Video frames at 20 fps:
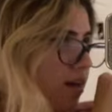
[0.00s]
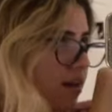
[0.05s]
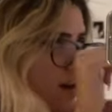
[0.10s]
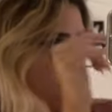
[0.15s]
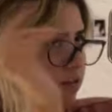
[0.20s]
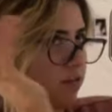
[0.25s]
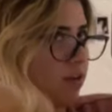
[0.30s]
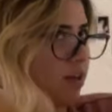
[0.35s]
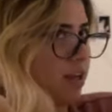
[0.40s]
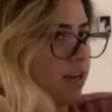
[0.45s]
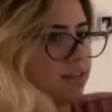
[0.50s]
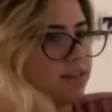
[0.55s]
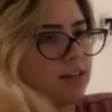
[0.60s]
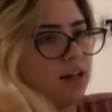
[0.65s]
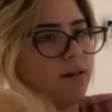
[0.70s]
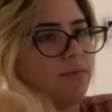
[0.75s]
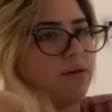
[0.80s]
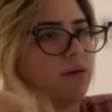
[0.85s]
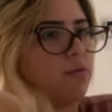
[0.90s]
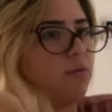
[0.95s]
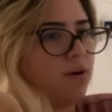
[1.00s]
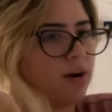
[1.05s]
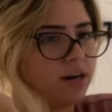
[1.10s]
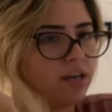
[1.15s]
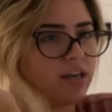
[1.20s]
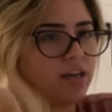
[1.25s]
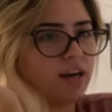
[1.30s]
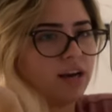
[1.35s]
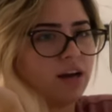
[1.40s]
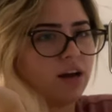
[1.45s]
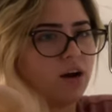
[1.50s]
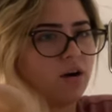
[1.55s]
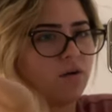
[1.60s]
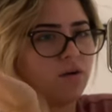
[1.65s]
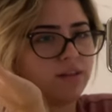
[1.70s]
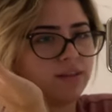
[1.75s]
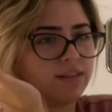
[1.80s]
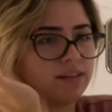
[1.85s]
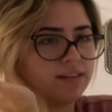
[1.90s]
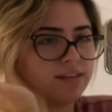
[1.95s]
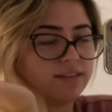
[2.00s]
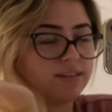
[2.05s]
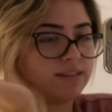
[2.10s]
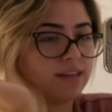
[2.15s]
Now you're gonna tell me where you're gonna go at this